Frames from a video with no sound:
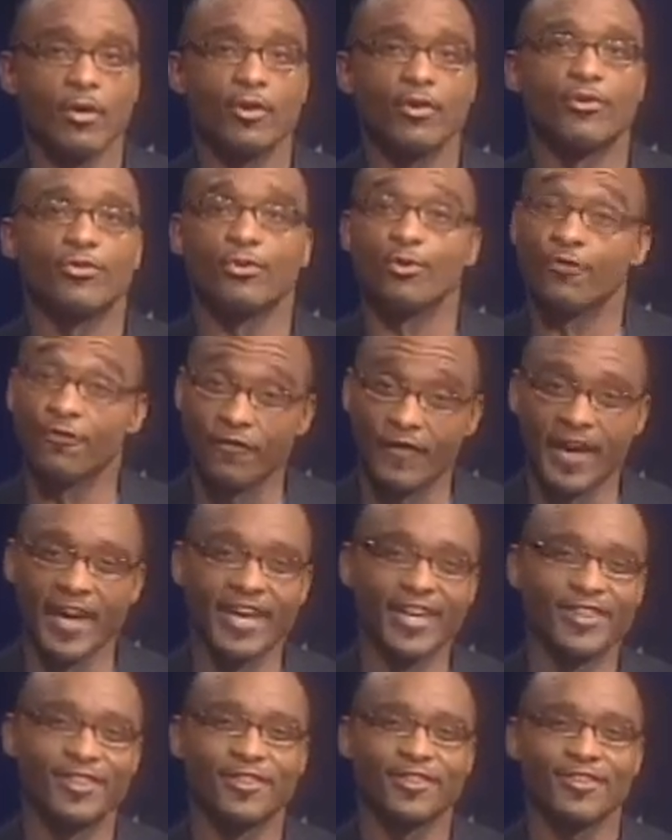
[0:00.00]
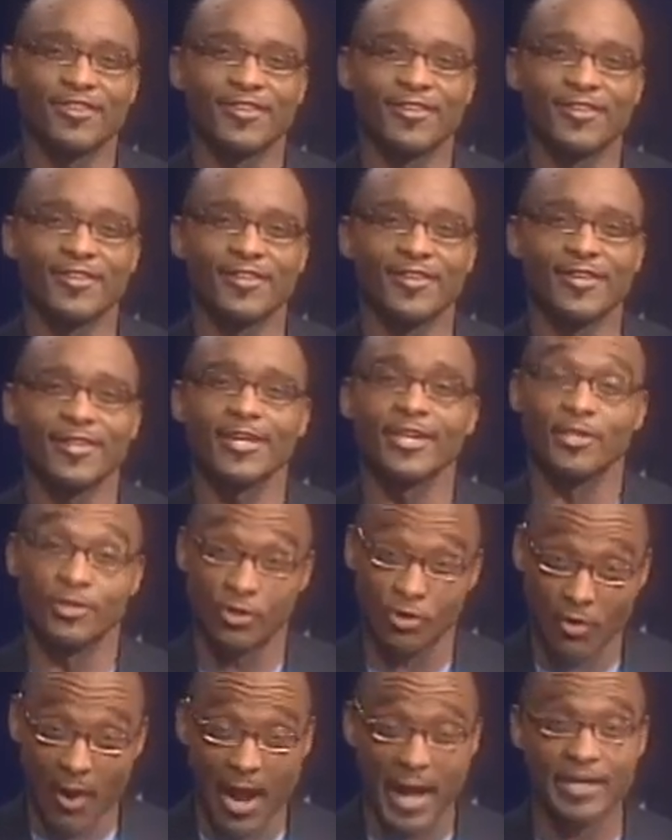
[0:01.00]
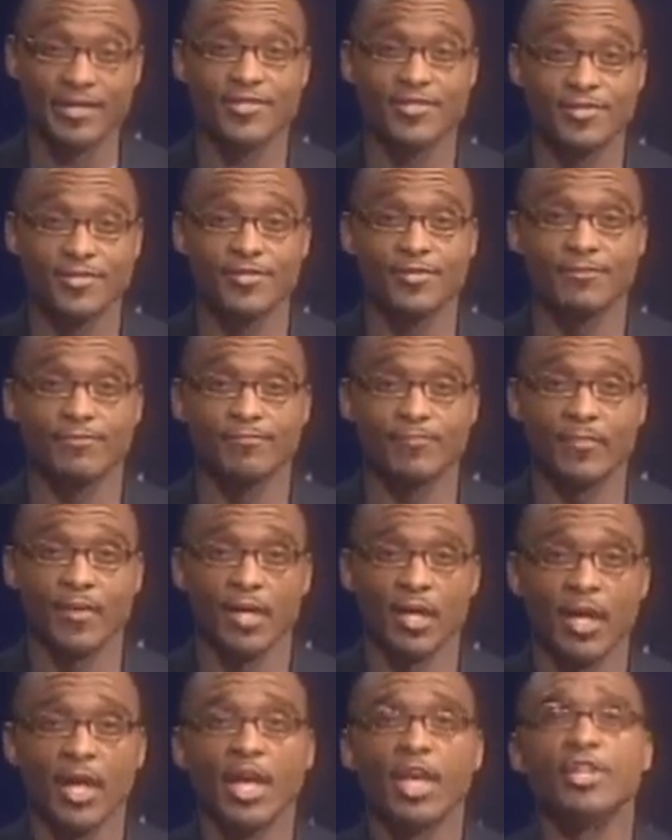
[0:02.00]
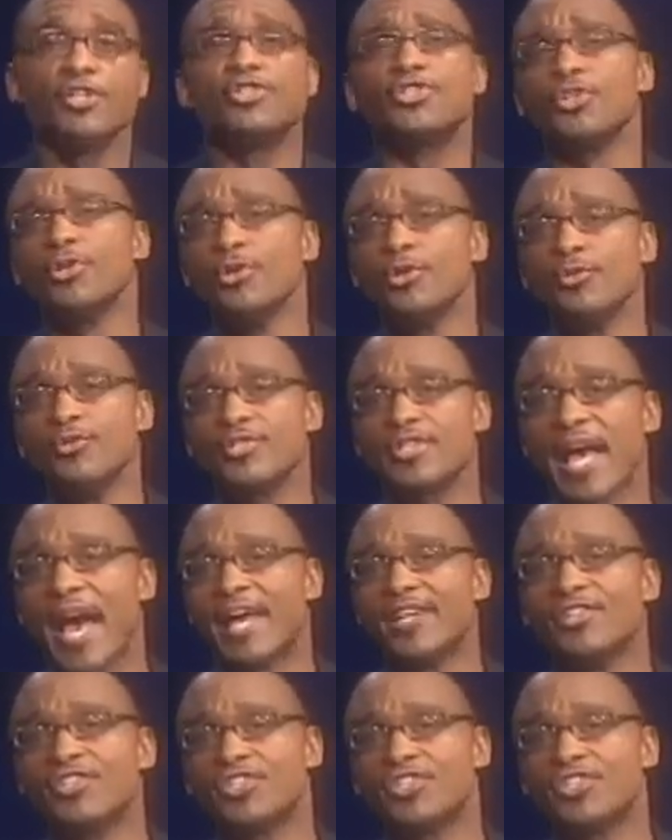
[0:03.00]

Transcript: Through faith in Christ, Jews and